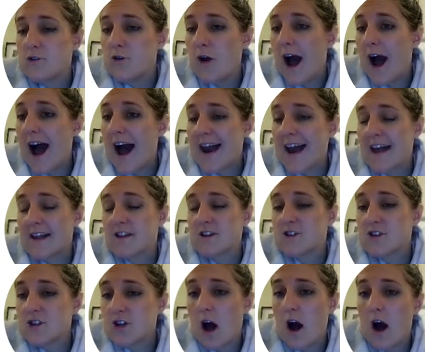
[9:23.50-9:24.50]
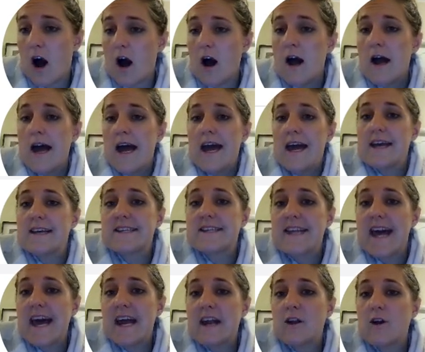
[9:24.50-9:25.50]
highlight the star is
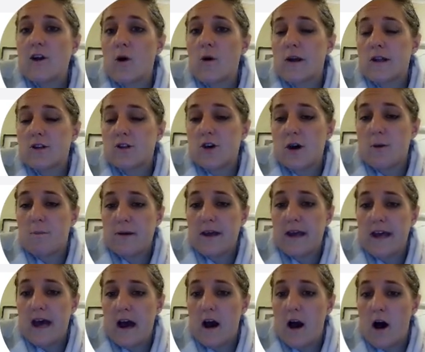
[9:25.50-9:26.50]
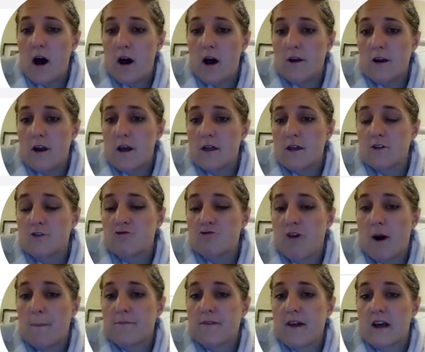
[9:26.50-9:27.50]
then going to appear on the
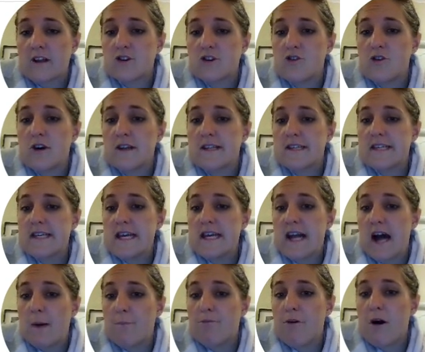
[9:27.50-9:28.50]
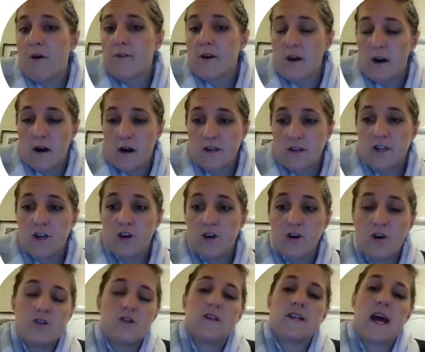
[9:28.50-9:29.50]
drop down. So you can see now profit and loss
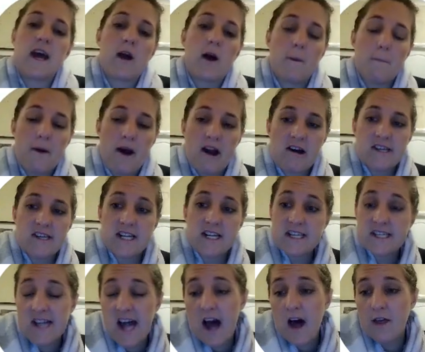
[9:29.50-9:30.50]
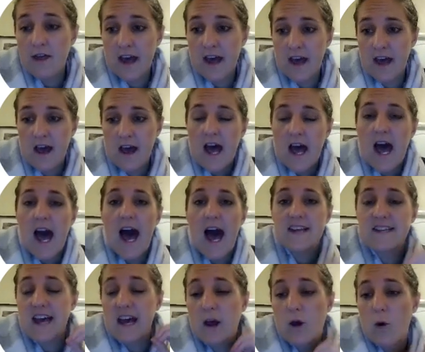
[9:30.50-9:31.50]
year-to-date comparison is now there
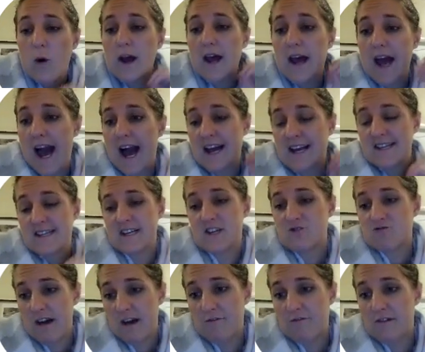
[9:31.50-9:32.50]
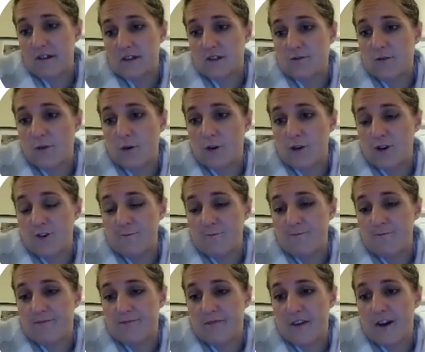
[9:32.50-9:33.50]
as a quick access reference for you.
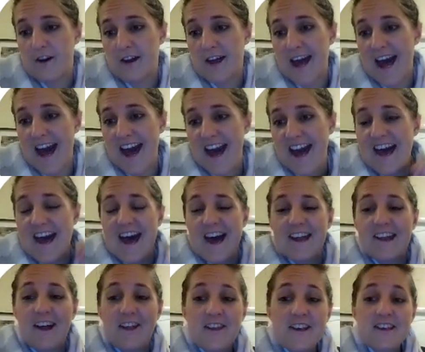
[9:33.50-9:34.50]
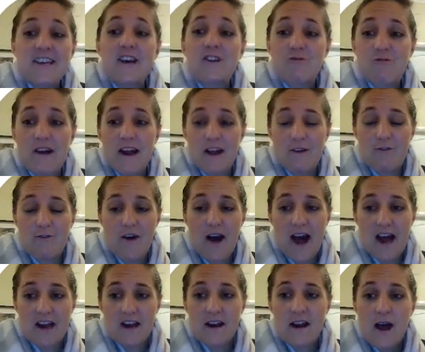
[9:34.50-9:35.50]
Okay, now this gets really
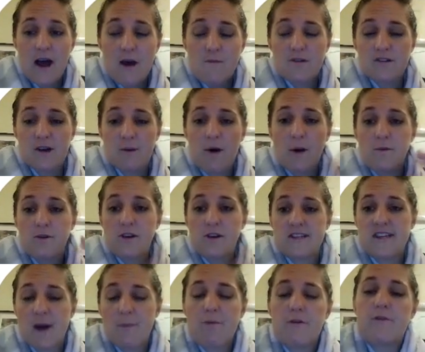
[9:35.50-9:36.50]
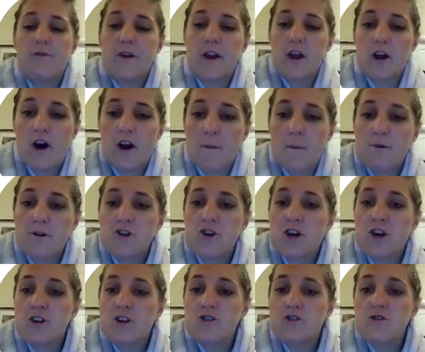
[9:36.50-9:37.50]
fun because I'll probably do a separate video on it, but you
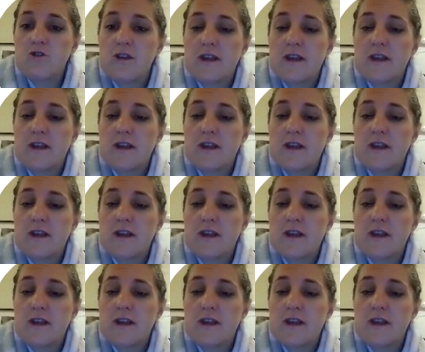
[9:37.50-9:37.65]
can do